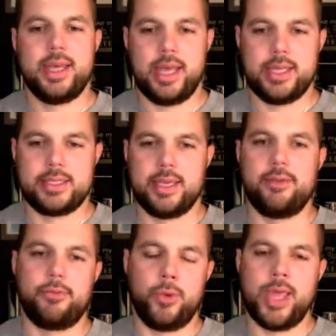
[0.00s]
is
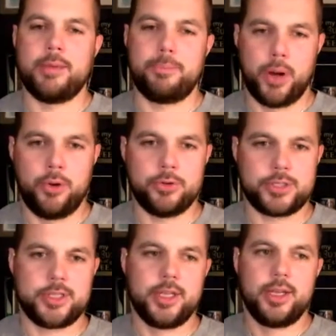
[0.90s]
if we had
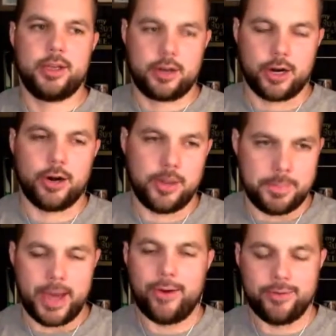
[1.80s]
poached current
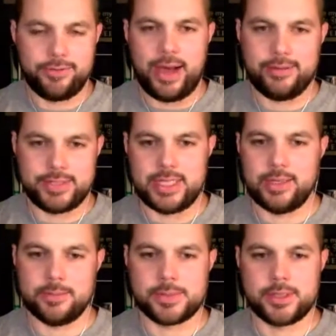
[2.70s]
Power 5
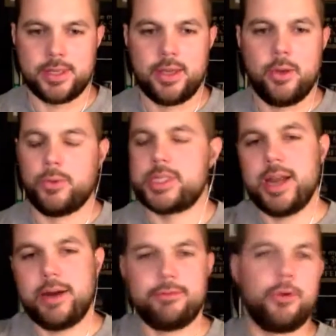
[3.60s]
teams, which
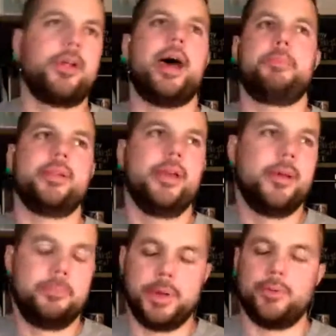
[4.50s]
never would have happened.
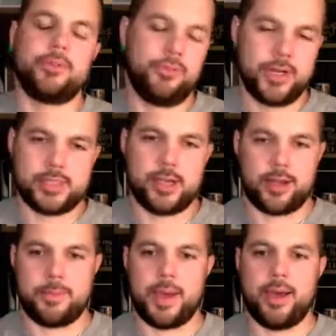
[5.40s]
But it was fun to
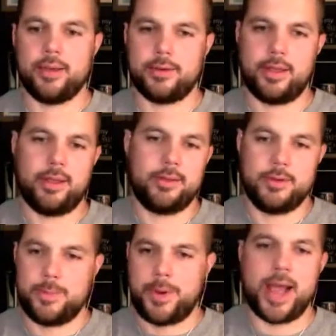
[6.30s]
talk about.
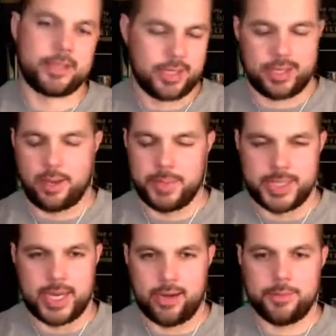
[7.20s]
Nebraska coming
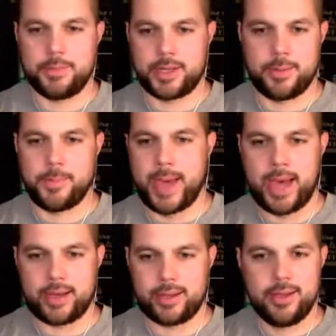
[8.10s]
back
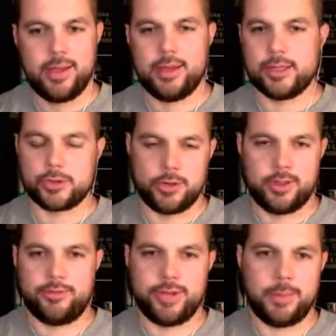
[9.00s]
and joining the
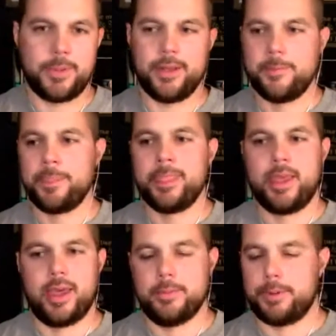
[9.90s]
family,
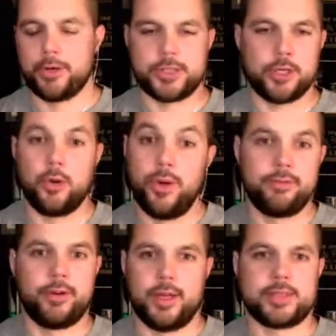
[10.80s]
and poaching
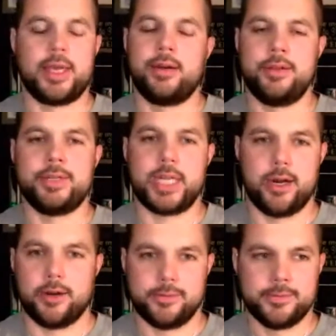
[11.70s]
whoever else. I don't even care.